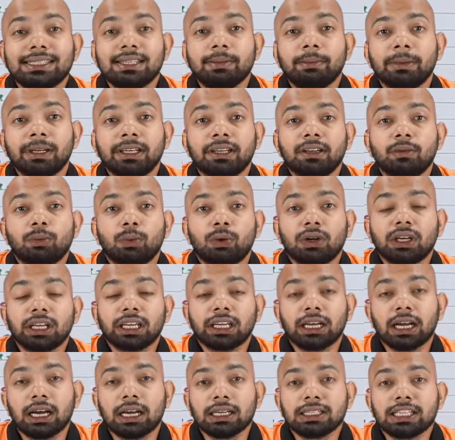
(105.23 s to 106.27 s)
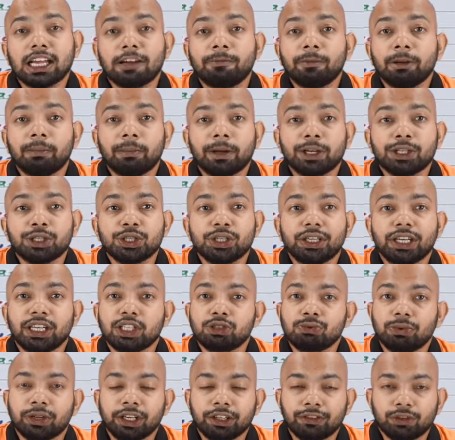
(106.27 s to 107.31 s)
estimated working hours have been mentioned
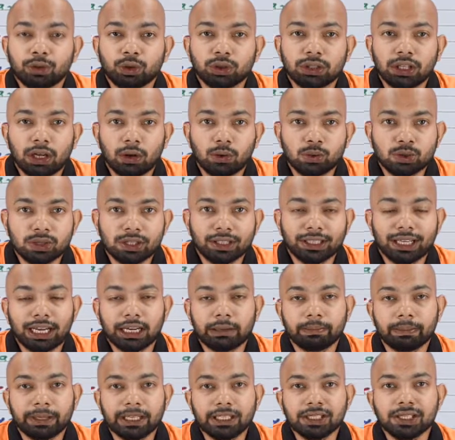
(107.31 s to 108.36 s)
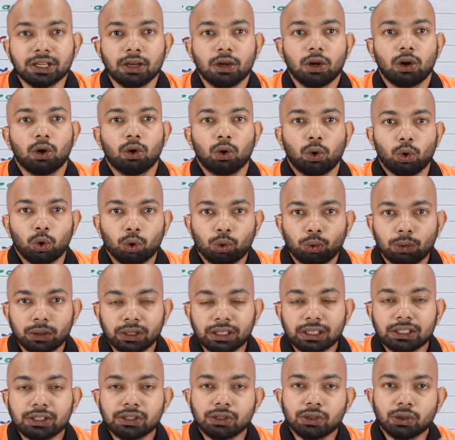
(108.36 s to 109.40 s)
as 24,000. That means
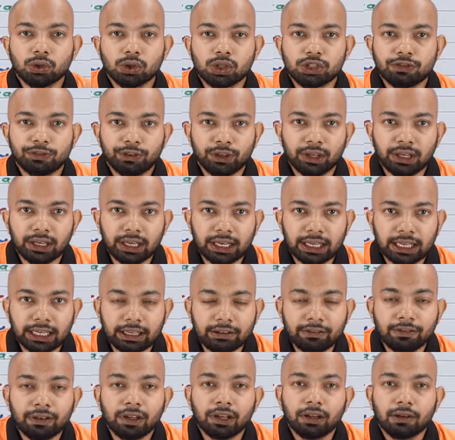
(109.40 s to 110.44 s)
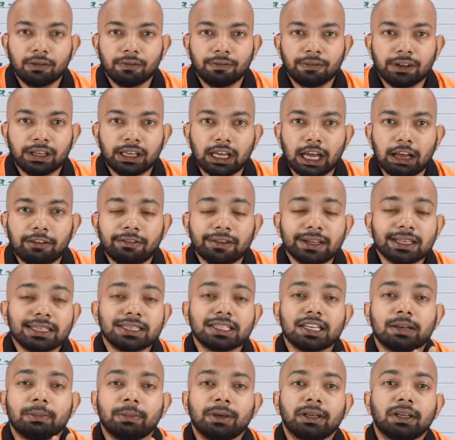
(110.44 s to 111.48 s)
over its useful life, we have
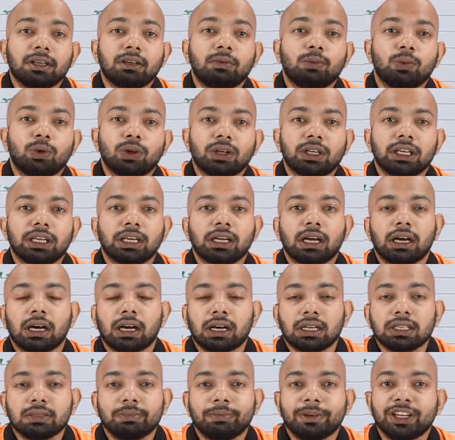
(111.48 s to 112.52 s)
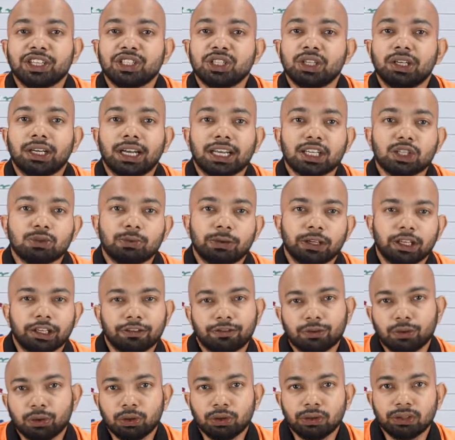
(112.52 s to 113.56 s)
estimated working hours mentioned as
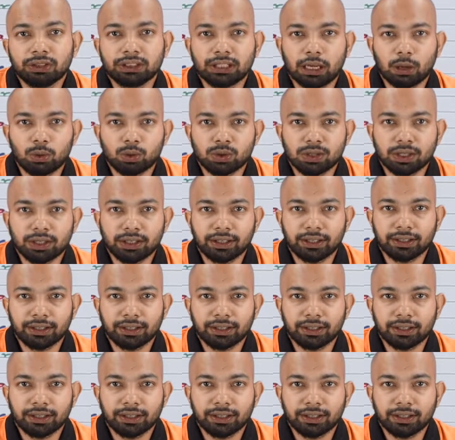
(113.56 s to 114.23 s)
24,000